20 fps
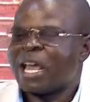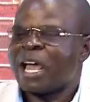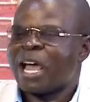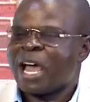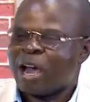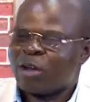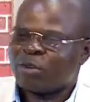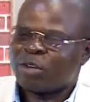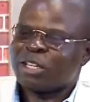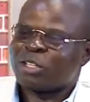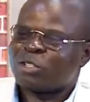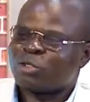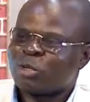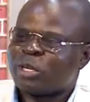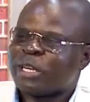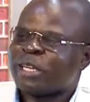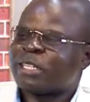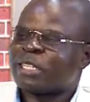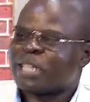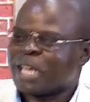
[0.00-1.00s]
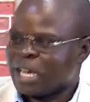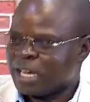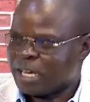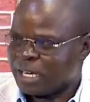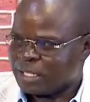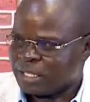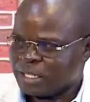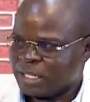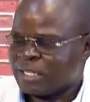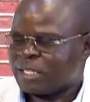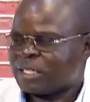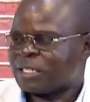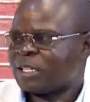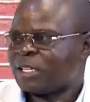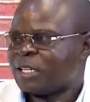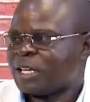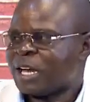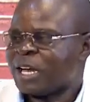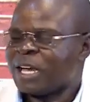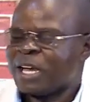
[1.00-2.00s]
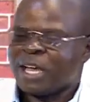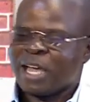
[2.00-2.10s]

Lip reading: how the students are assessed here.